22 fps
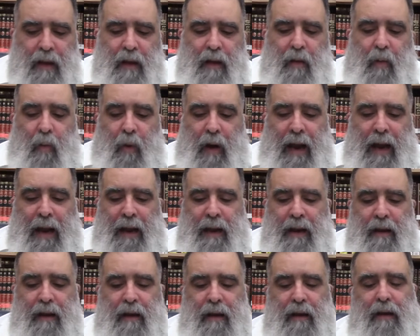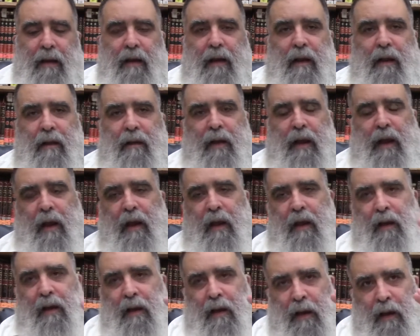Why?
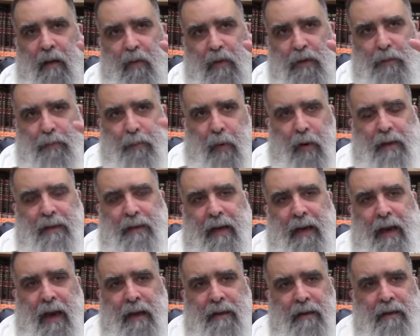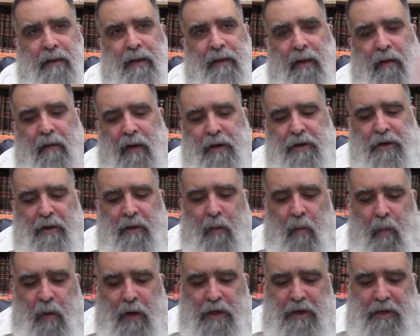It was pointing out the direction
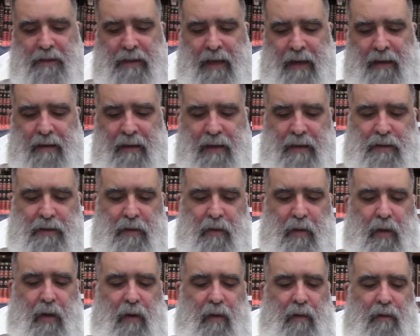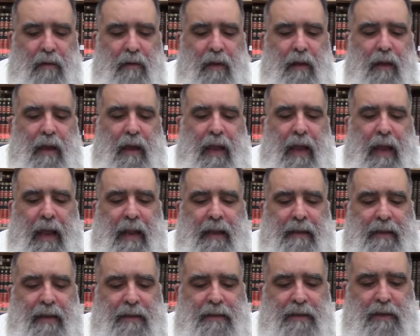in which they need to go.
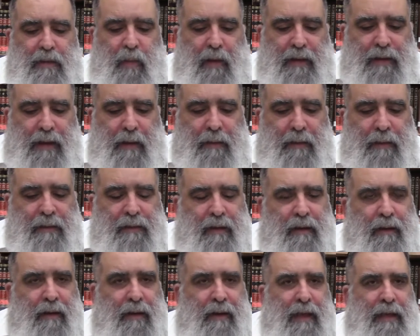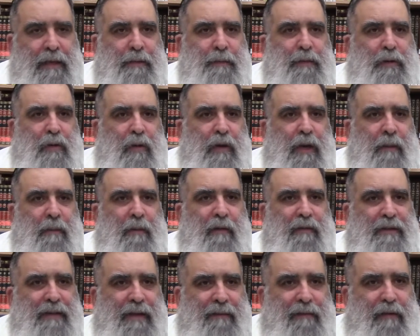And this is what the Les Psukim
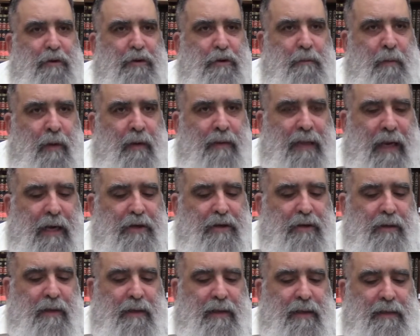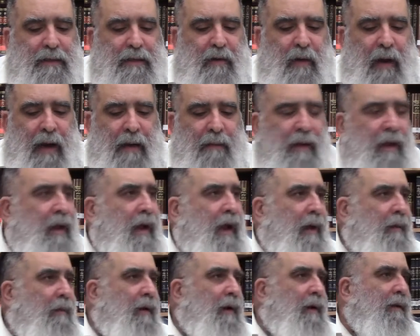of Sefer Shmot actually describe.
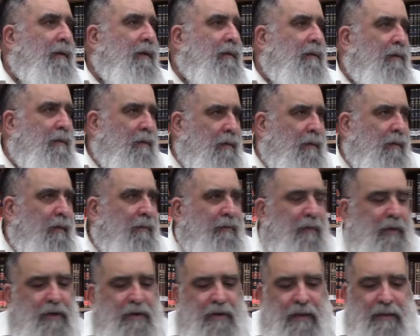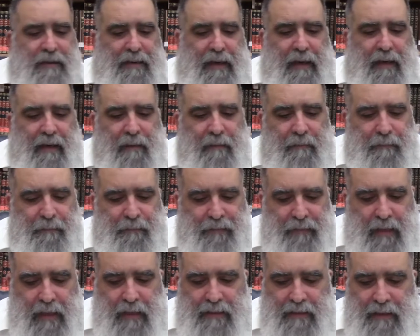I'm going to finish in a second.
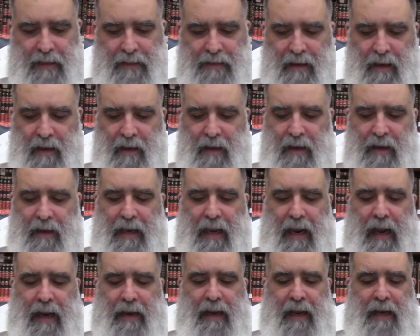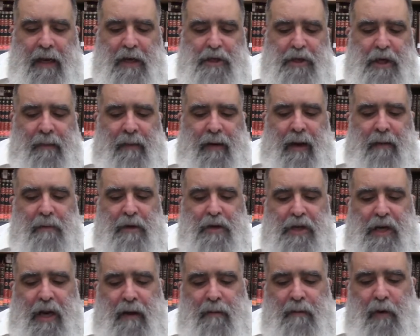It says, Ki anan Hashem ala
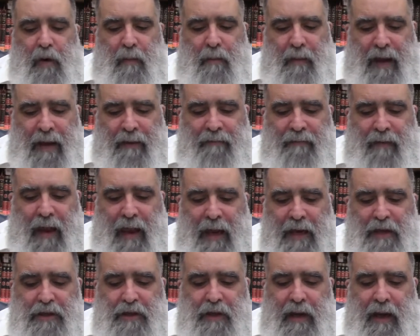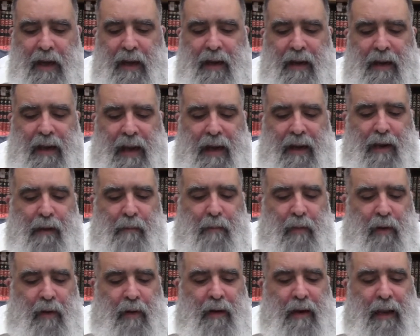mishkan yomam v'ayesh tiye laila
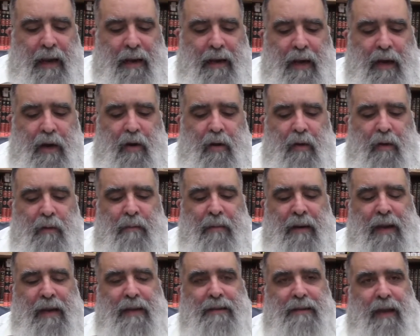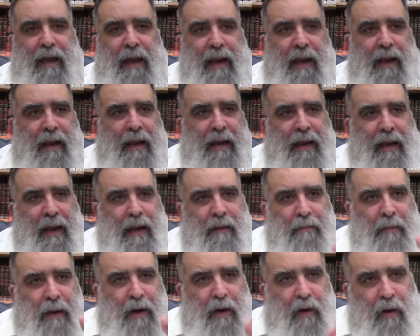bo le'ene kol bnei Yisrael,
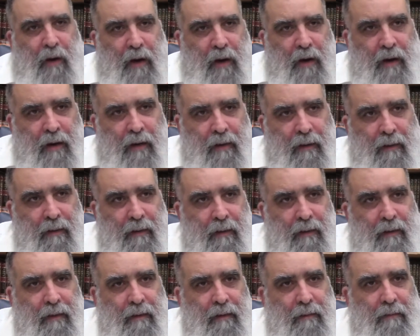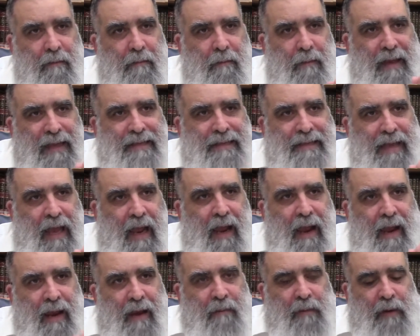again, bechol
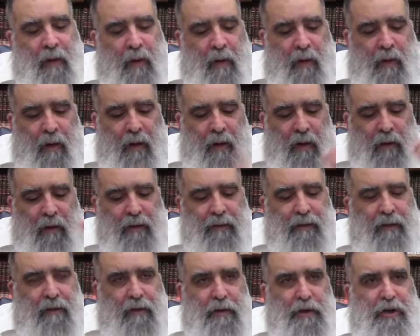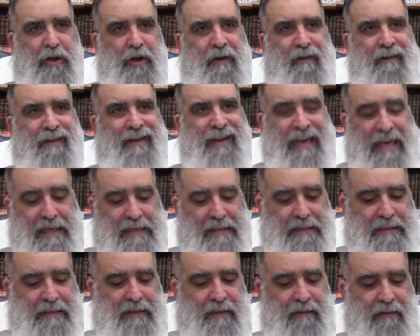masayim, in all their
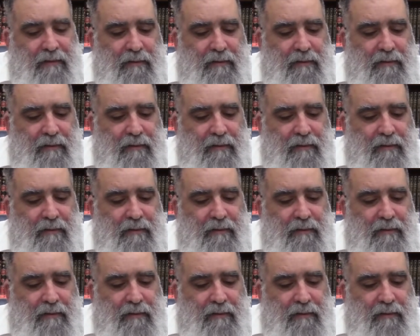journeys.